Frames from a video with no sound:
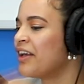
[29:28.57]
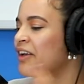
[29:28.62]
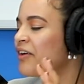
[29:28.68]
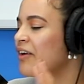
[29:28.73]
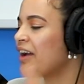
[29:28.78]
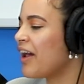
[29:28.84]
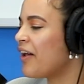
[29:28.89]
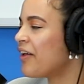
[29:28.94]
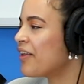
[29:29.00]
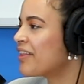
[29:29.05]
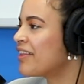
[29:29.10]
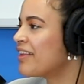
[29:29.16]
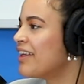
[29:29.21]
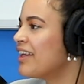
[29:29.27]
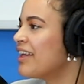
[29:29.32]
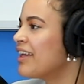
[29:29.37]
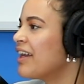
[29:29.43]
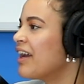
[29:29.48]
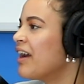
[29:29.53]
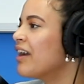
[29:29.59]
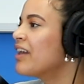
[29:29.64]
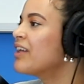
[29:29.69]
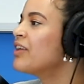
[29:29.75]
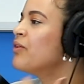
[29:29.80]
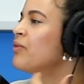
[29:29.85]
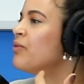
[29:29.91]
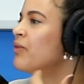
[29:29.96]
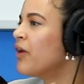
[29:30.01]
you're healthy,
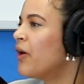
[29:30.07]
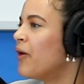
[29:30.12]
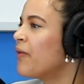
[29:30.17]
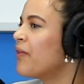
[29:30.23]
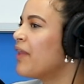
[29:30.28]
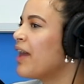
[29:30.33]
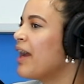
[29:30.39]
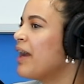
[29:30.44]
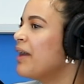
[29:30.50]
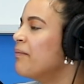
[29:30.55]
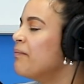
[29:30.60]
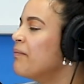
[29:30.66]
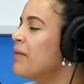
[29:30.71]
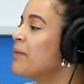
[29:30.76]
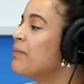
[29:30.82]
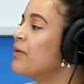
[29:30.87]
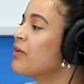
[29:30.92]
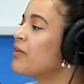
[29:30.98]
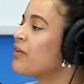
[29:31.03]
you know that maybe